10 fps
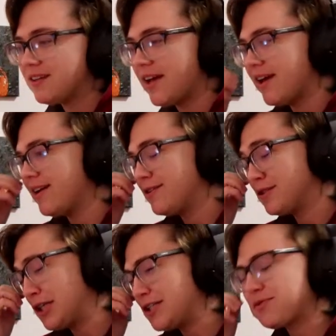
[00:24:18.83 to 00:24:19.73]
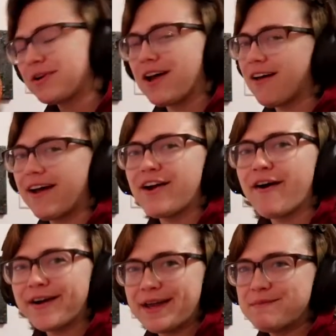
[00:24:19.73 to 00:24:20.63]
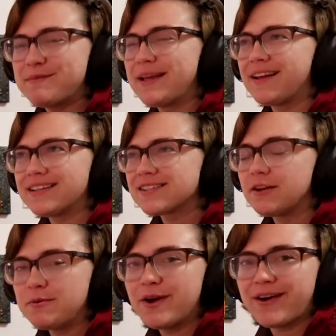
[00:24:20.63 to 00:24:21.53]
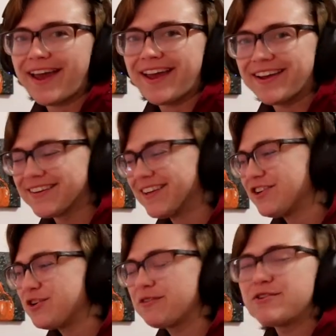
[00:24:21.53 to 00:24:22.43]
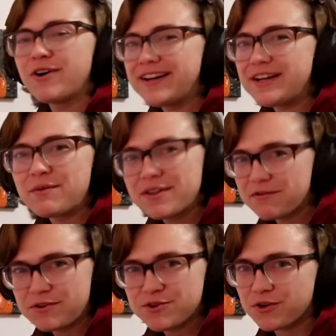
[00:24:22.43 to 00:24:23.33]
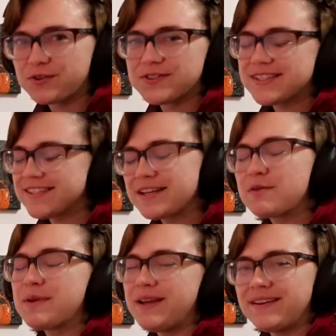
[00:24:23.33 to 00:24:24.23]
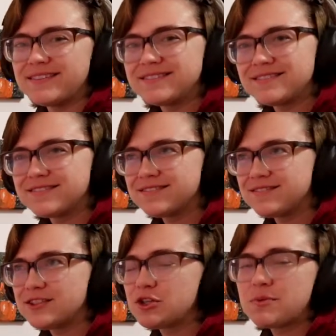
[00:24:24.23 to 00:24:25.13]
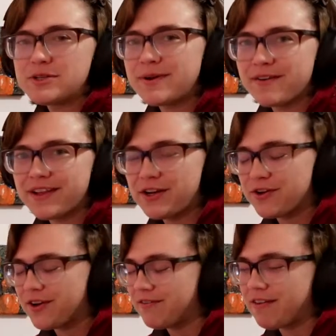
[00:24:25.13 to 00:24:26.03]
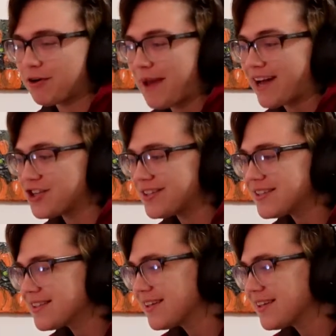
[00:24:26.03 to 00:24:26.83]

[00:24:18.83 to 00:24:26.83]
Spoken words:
And I just want to hug him and be it's going to be okay. You have no idea what the future holds. It's going to be so much better than you could have ever imagined.